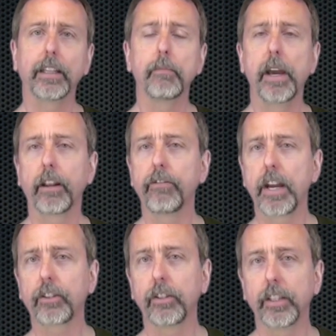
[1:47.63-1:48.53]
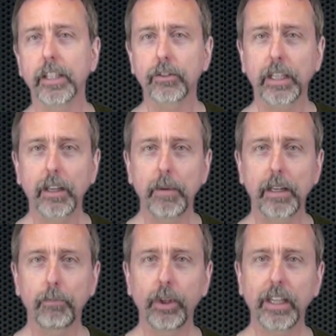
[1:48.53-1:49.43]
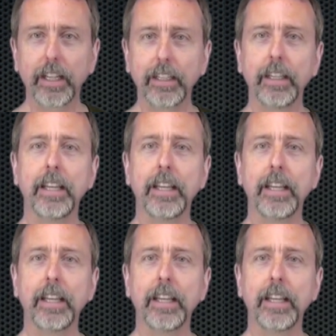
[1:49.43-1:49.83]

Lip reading: The manufacturer does recommend to pre-cut it.